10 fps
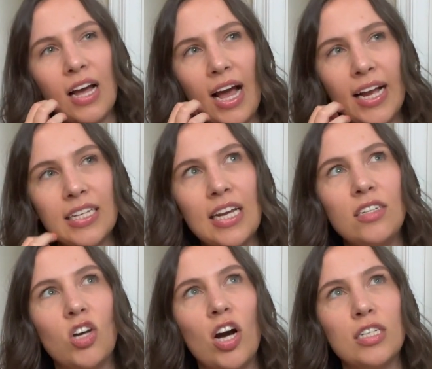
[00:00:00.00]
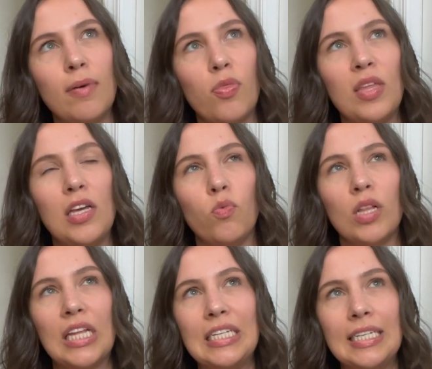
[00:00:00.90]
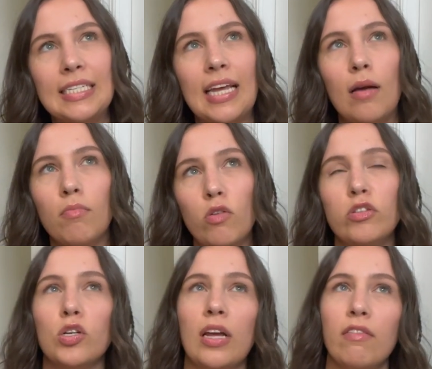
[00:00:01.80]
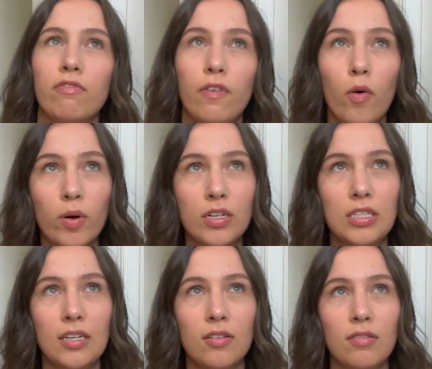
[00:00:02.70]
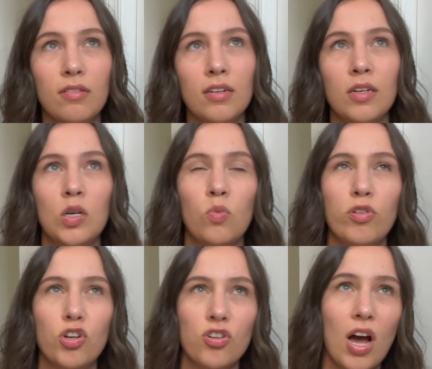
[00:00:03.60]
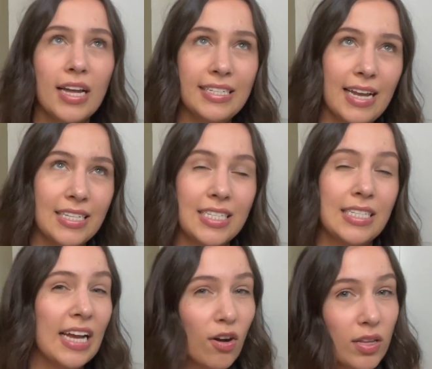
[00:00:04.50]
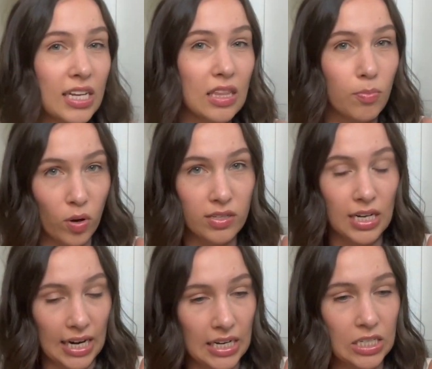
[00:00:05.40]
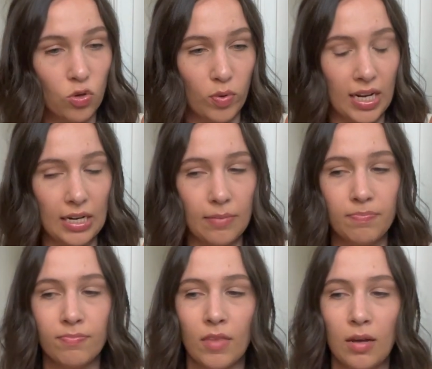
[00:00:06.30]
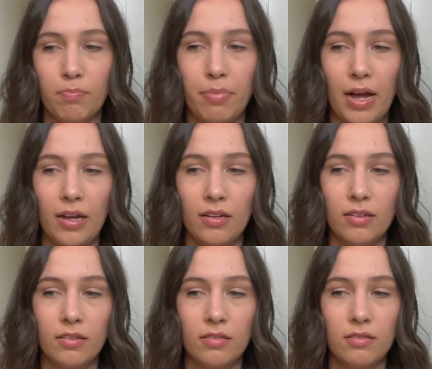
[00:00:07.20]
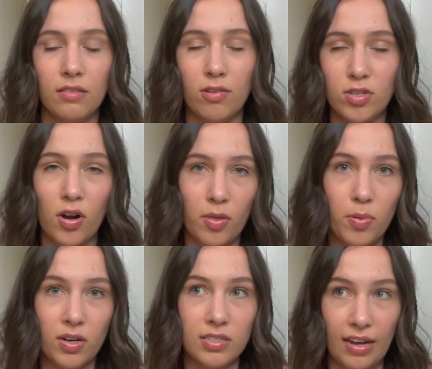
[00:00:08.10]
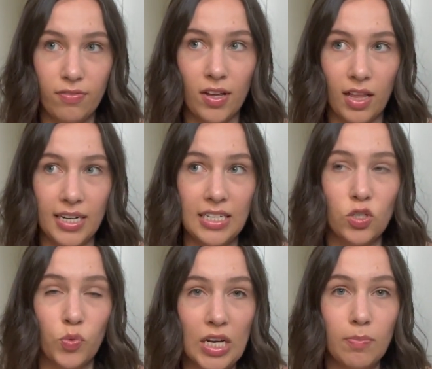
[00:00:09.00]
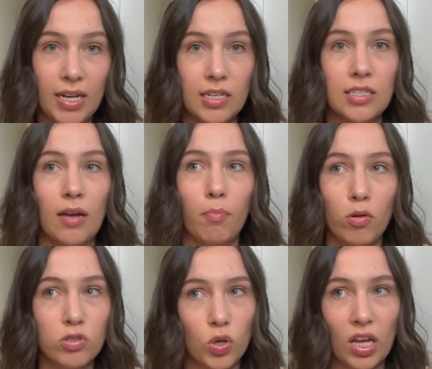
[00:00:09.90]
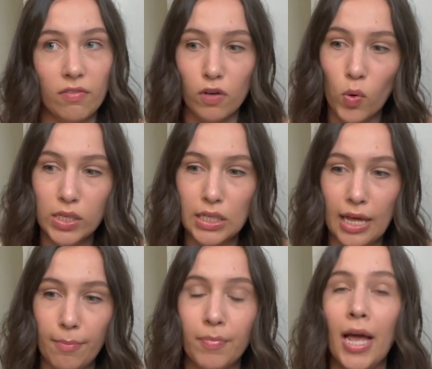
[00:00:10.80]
I guess I talked about the releases that I'm most looking forward to, which are not necessarily the books that I need to read, but those are the books I feel I need to read because I'm most looking forward to them.